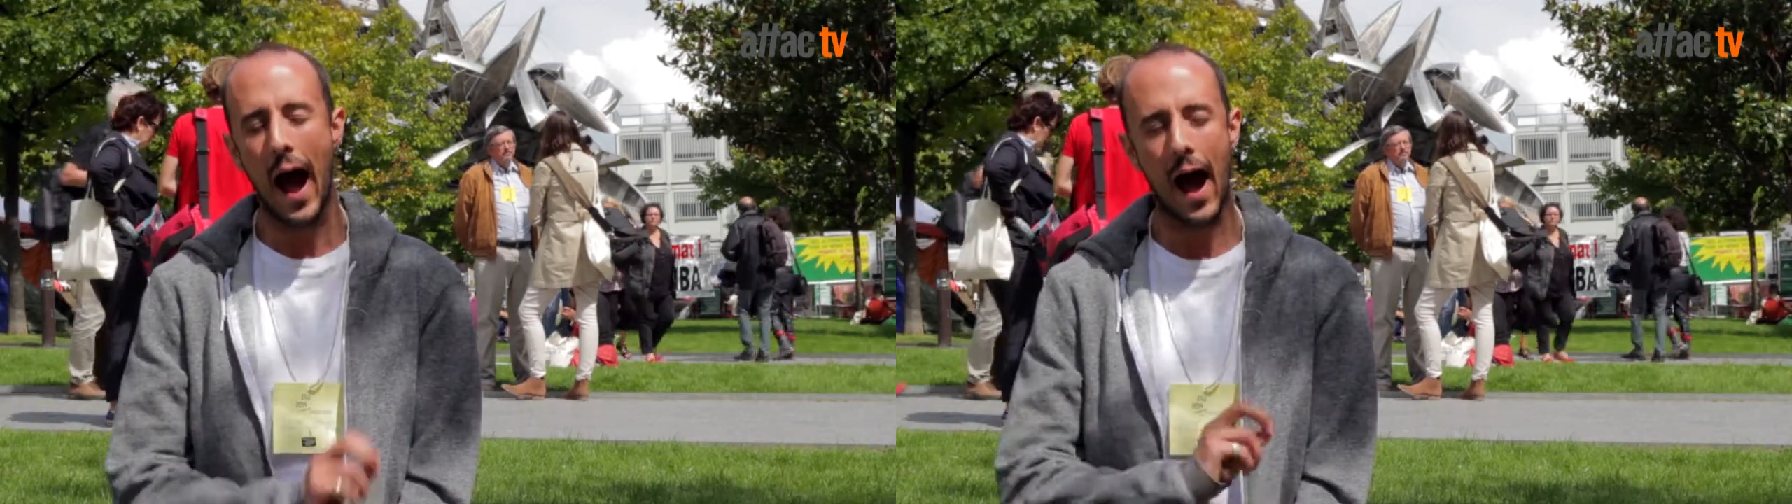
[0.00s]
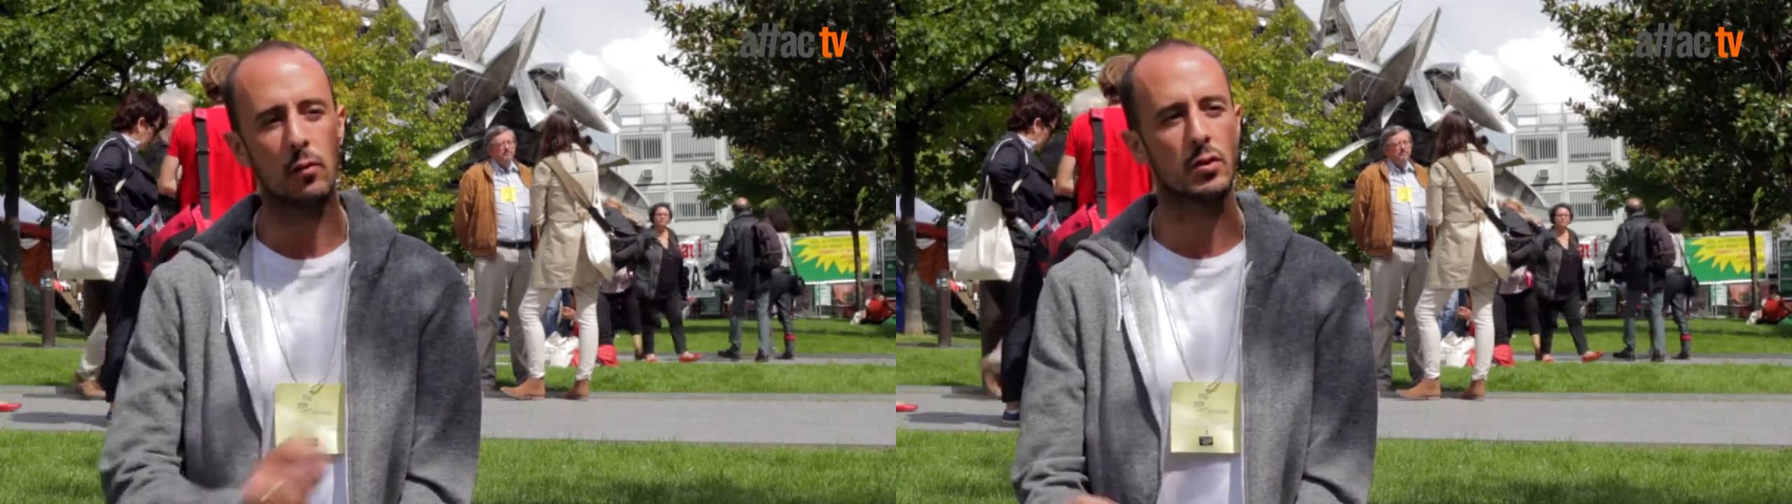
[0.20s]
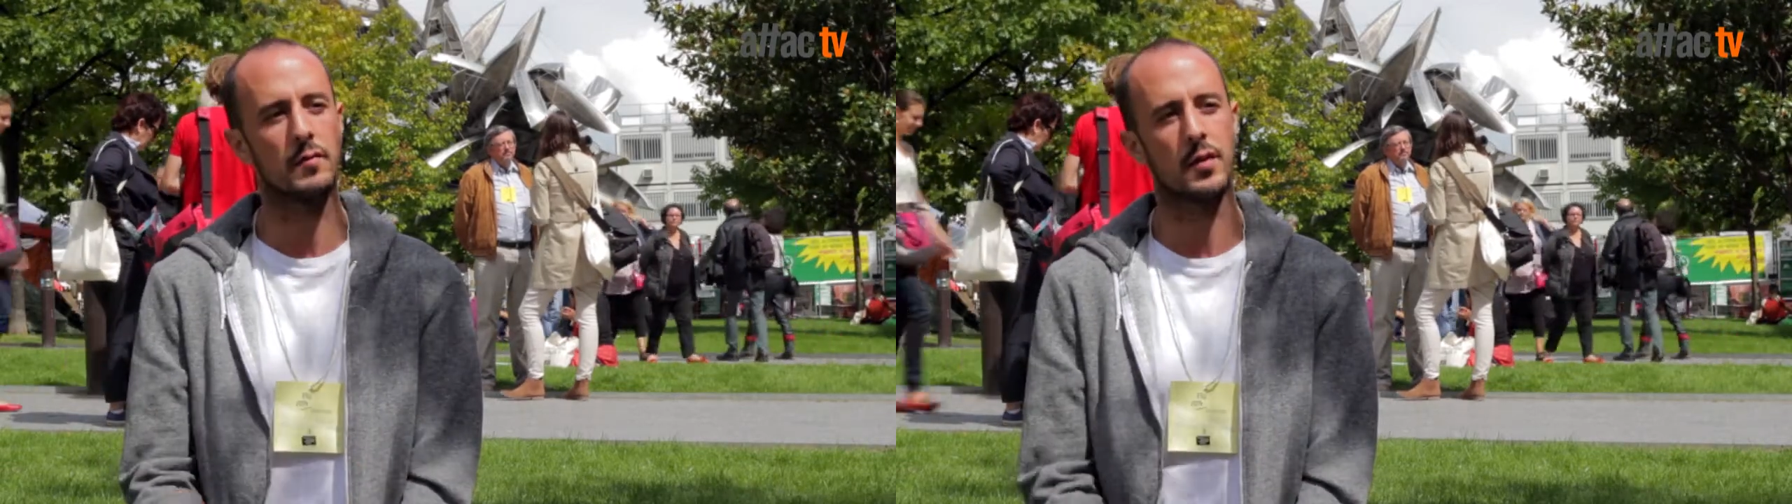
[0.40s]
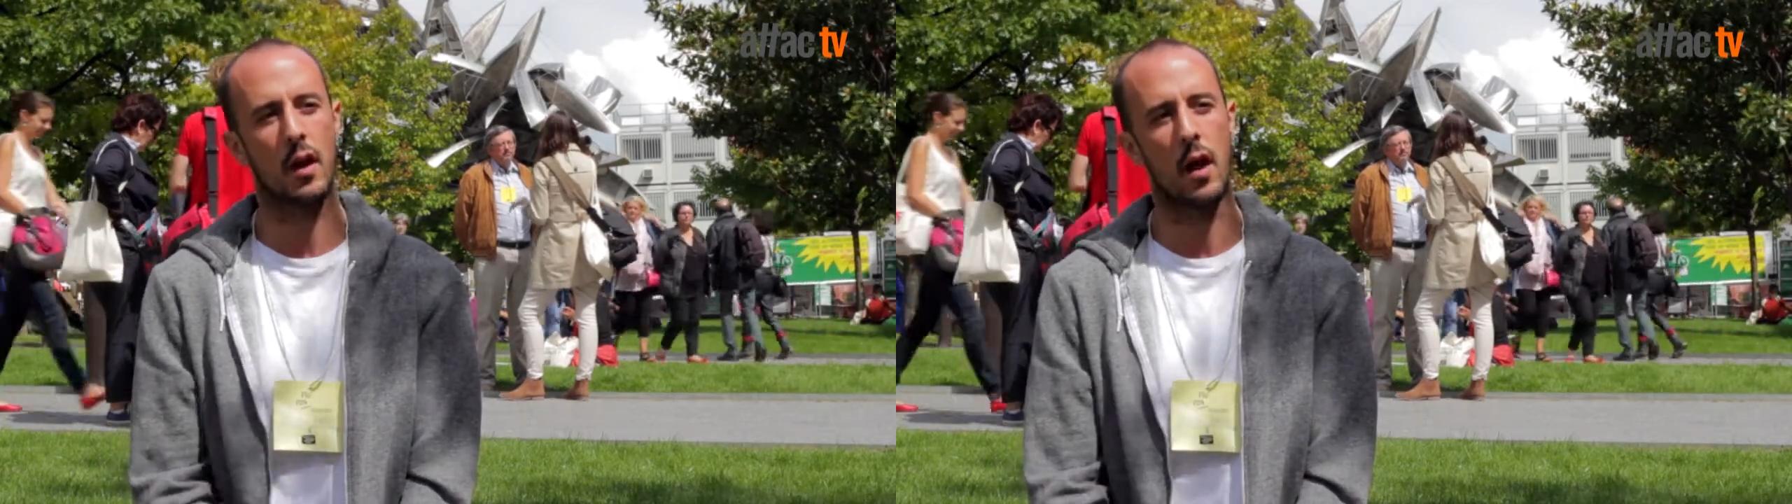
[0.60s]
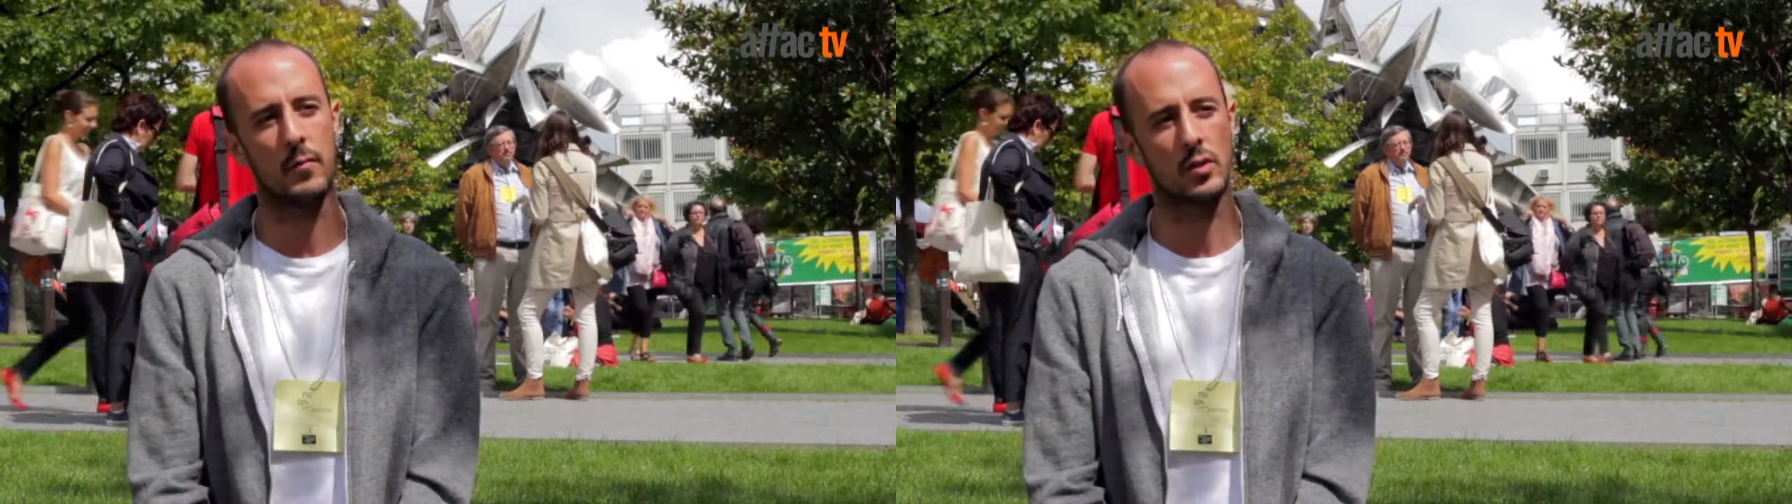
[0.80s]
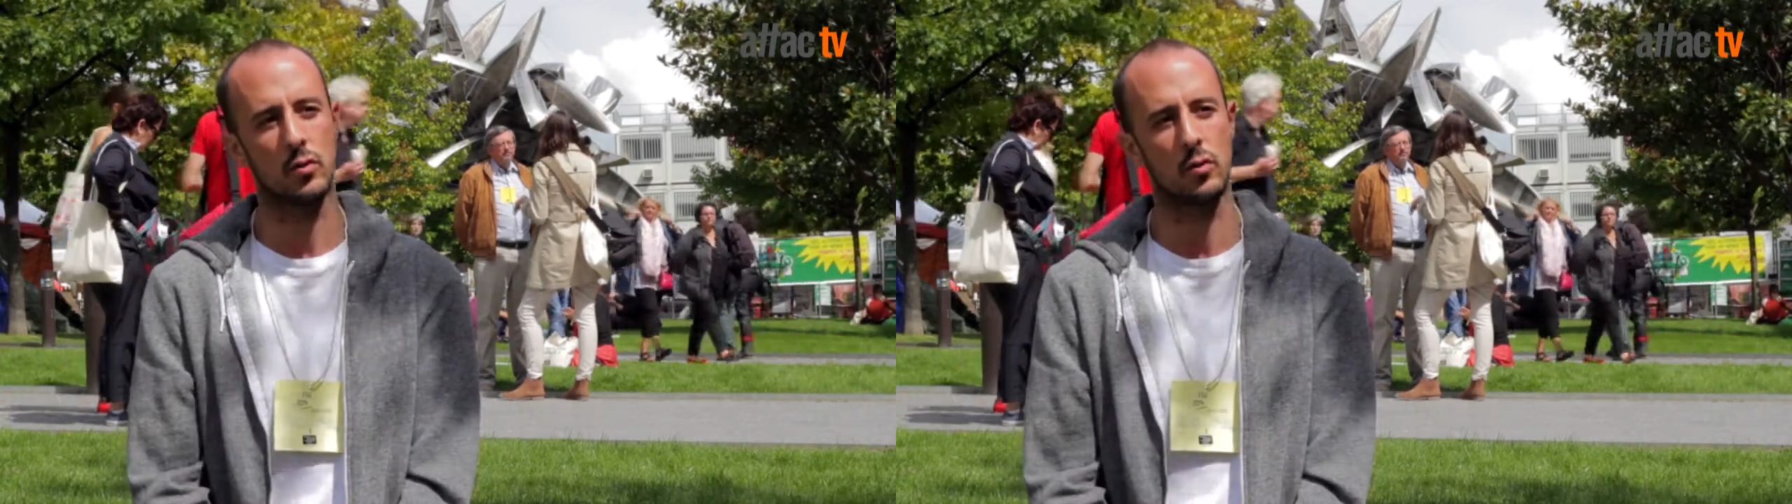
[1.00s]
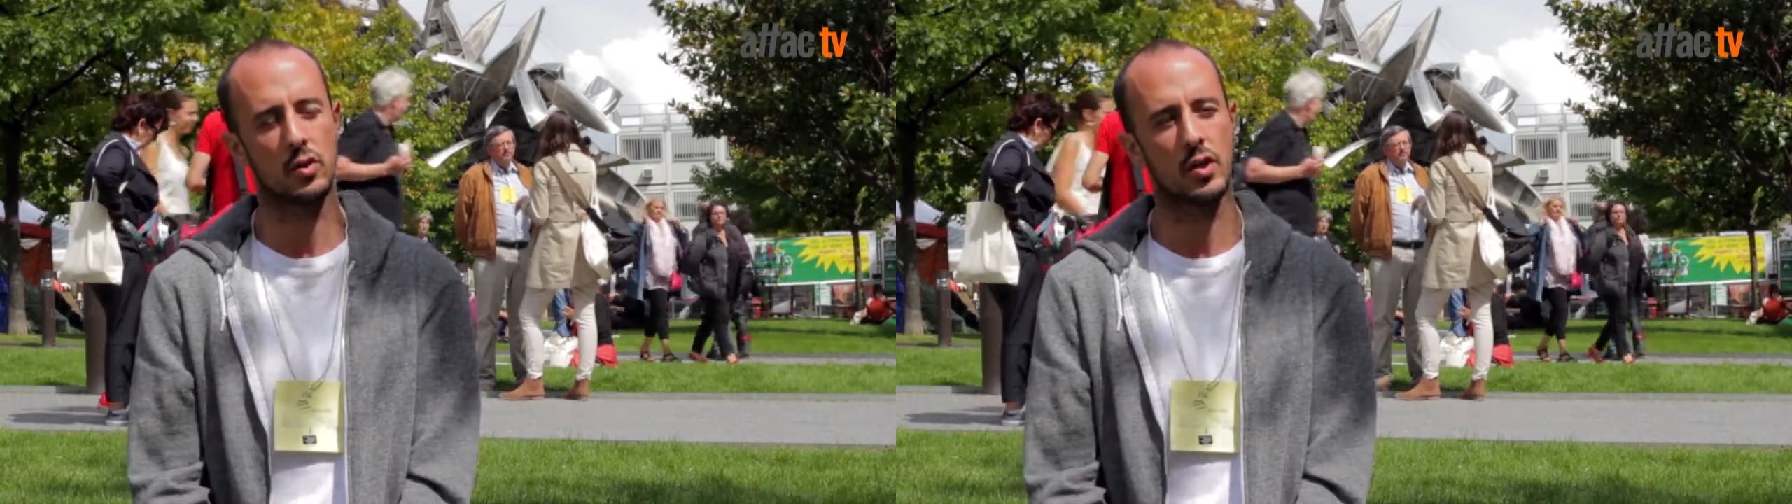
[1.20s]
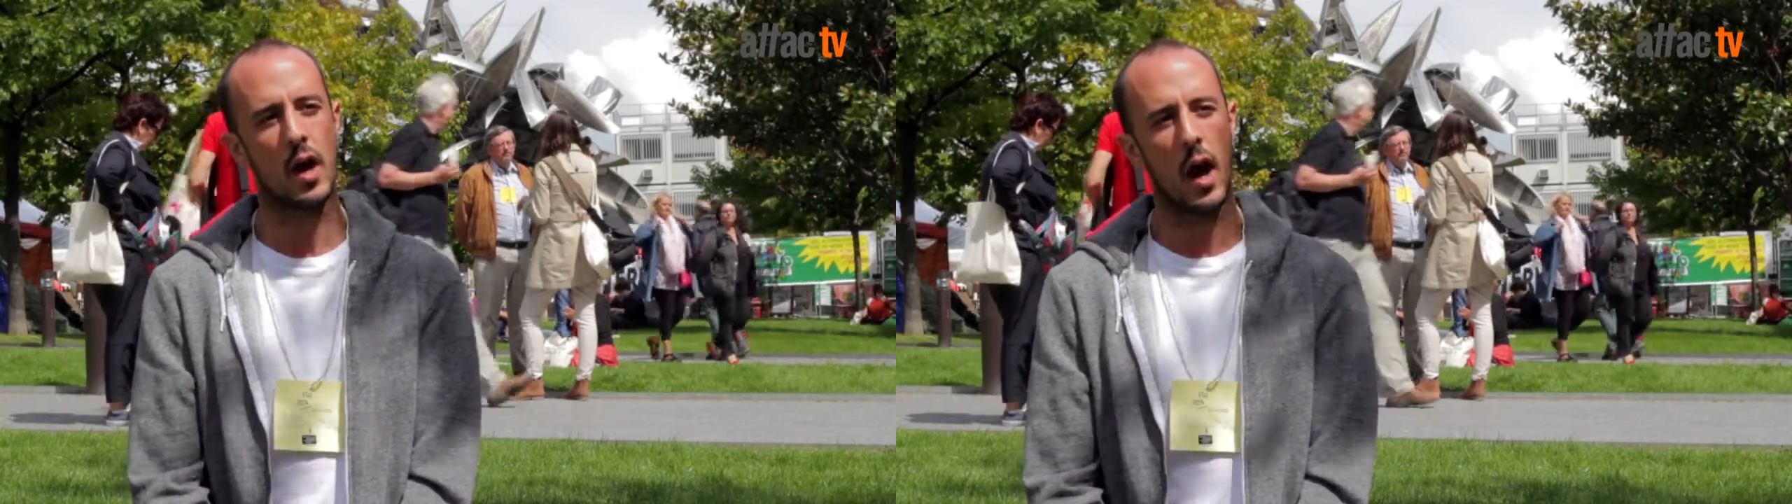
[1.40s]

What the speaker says: out of the climate talks